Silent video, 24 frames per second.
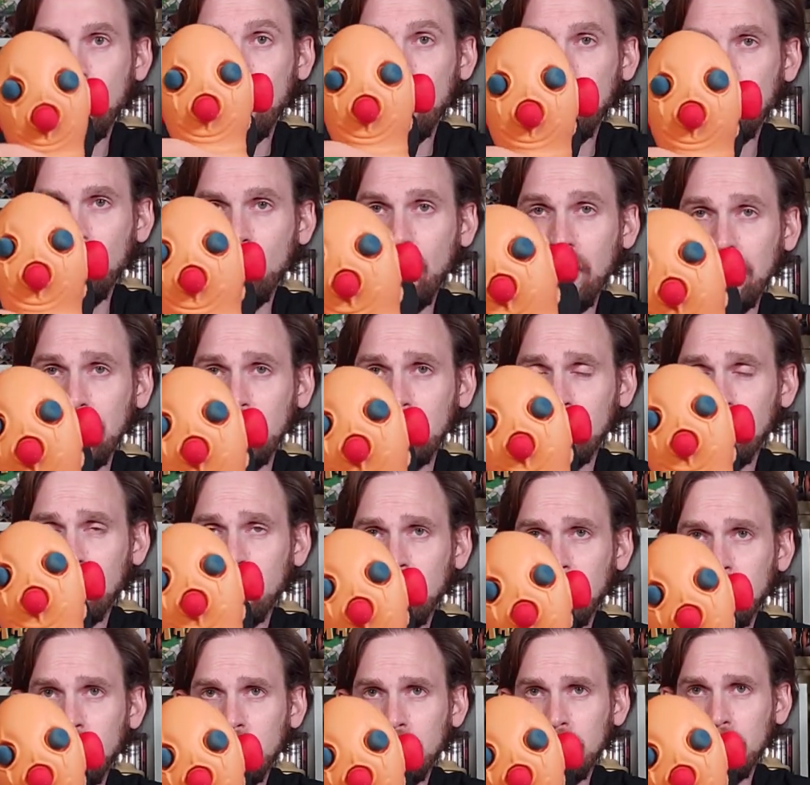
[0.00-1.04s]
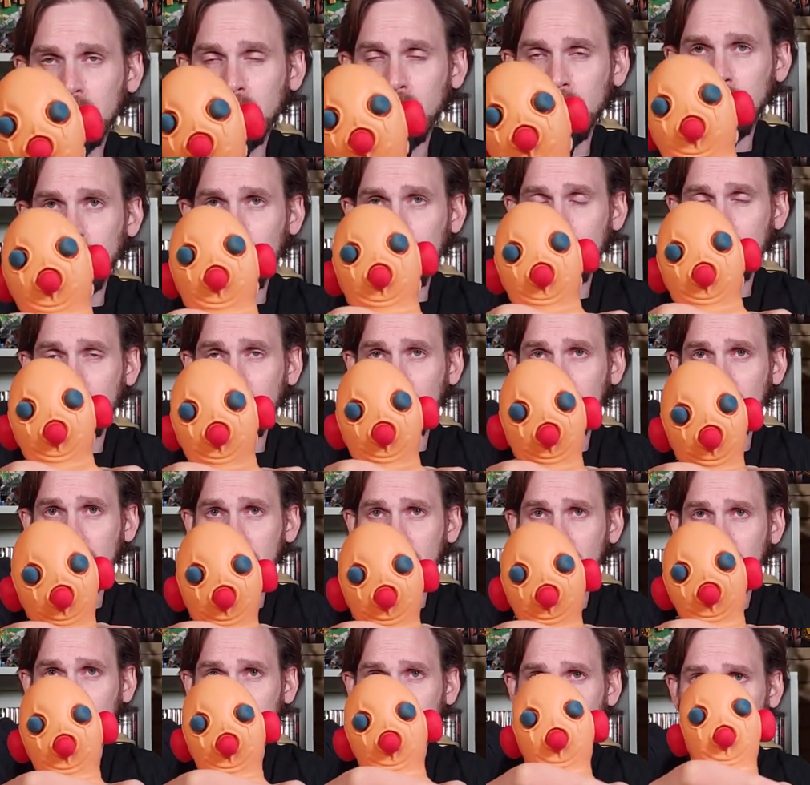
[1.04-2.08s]
Wait. Upgrading to
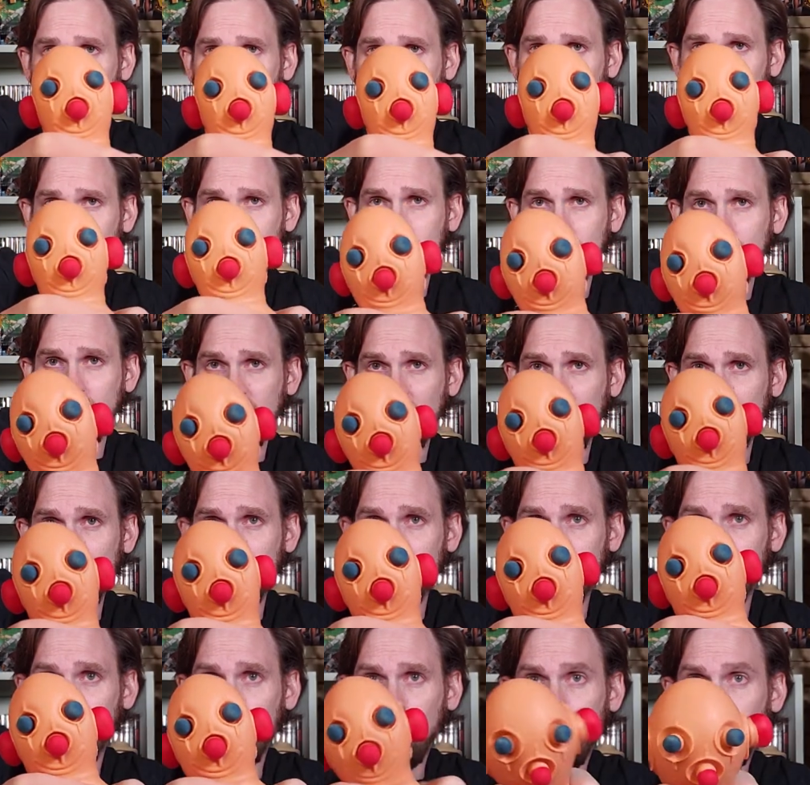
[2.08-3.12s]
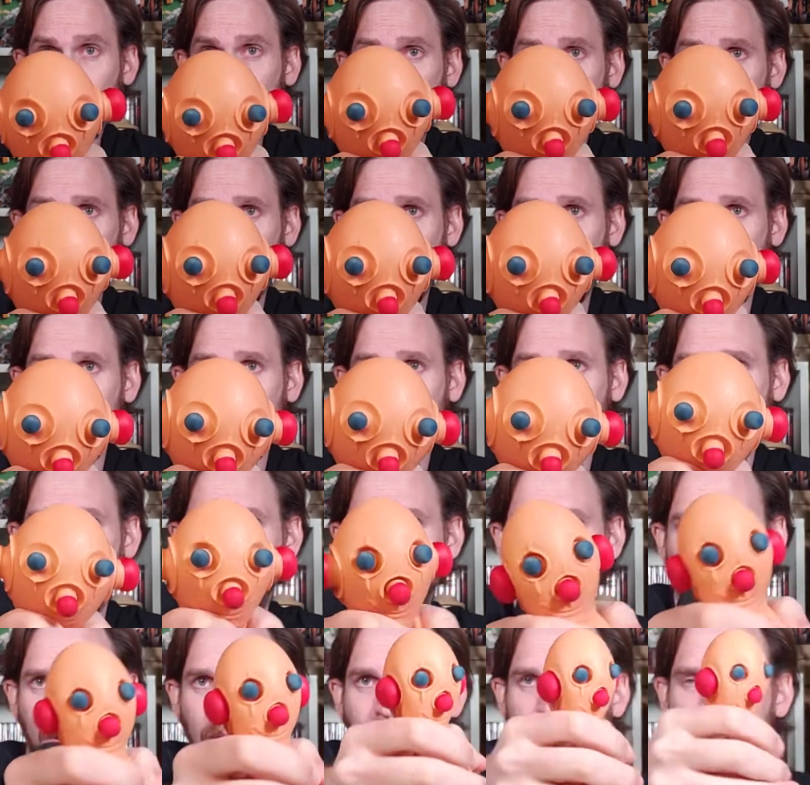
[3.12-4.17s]
extra large is going to be how much?
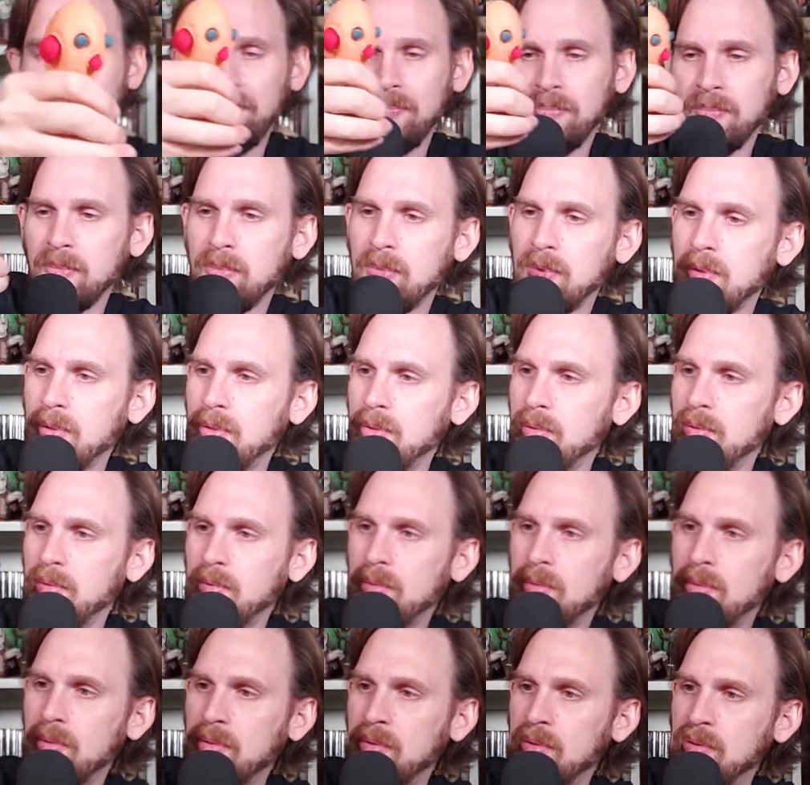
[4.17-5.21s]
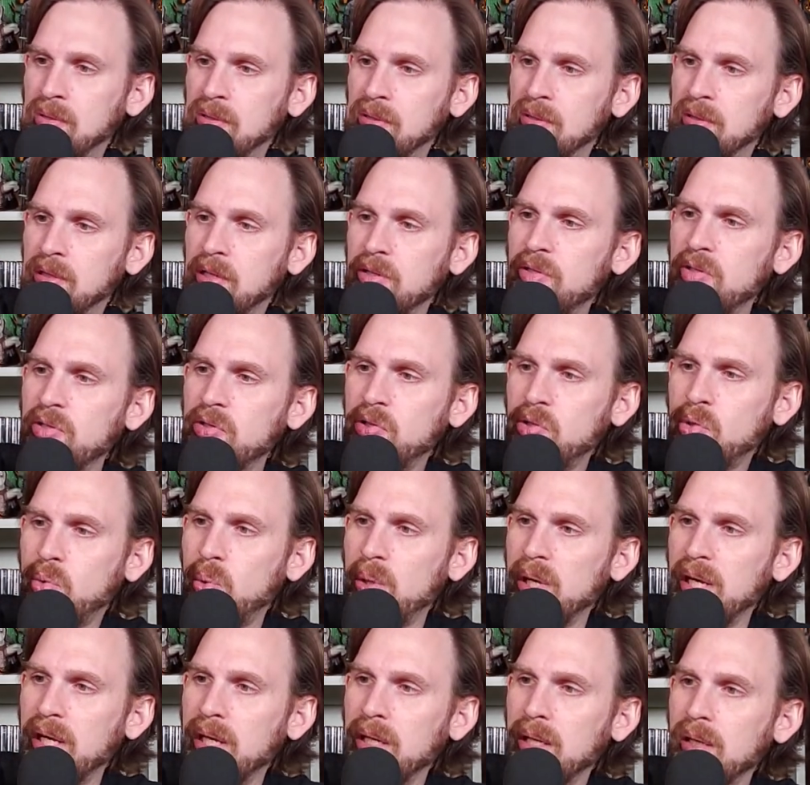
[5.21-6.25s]
Oh! Doesn't
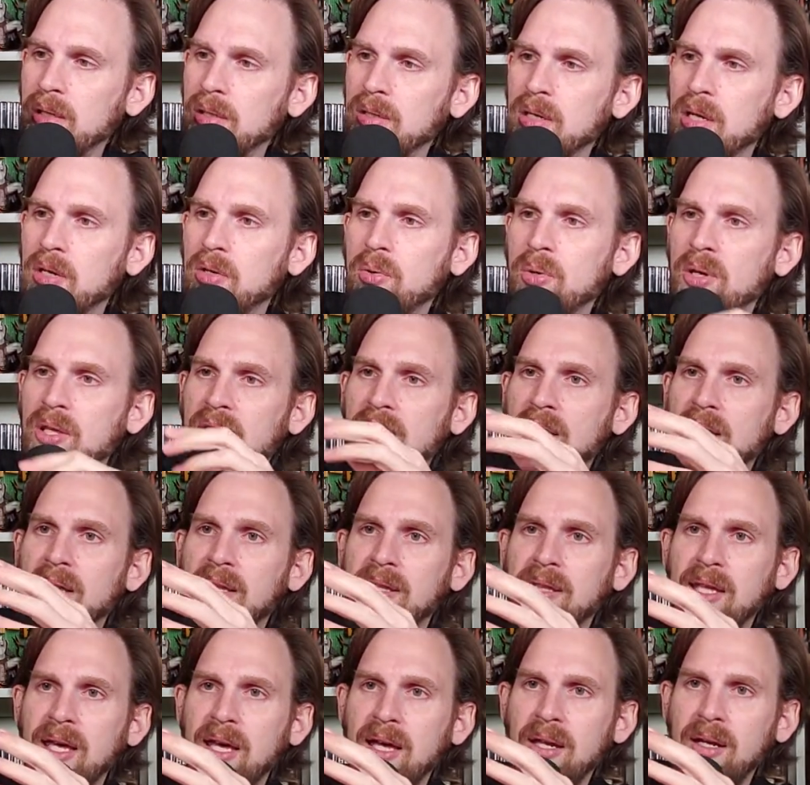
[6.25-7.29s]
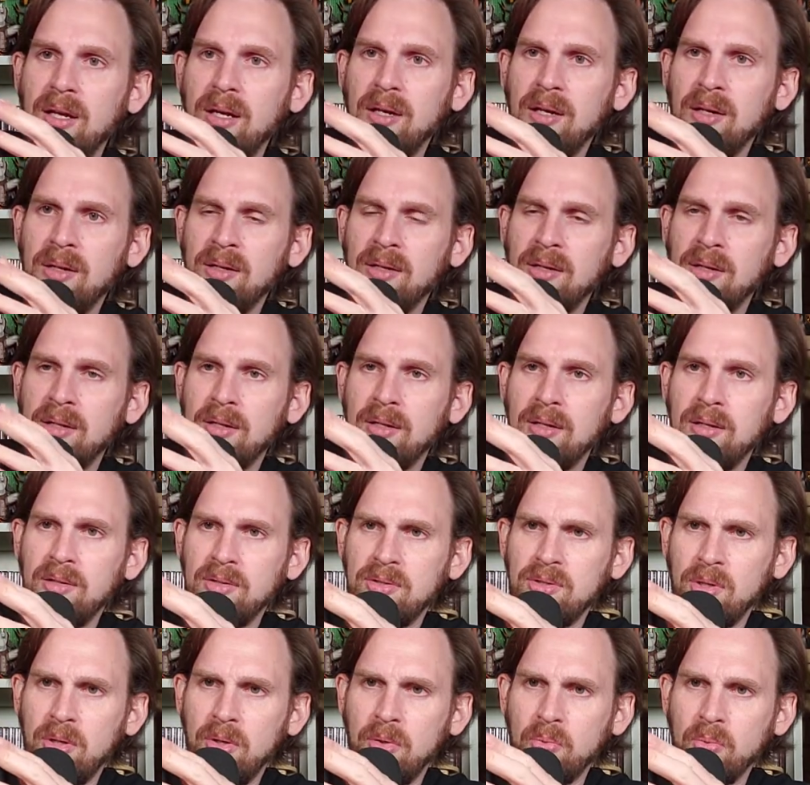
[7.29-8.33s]
squeak. Doesn't do anything like that. It's
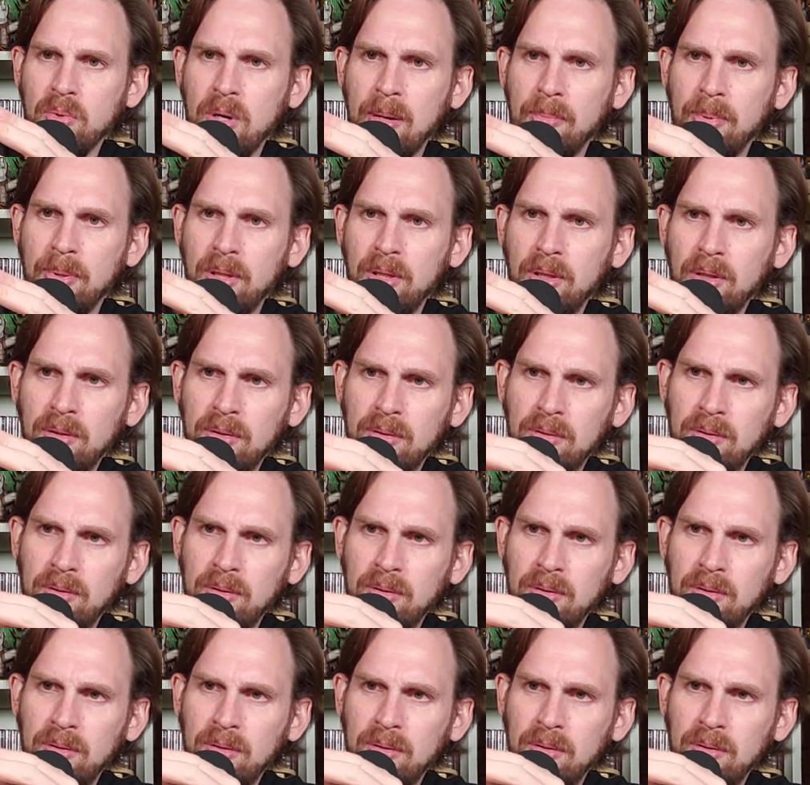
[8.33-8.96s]
all rubber.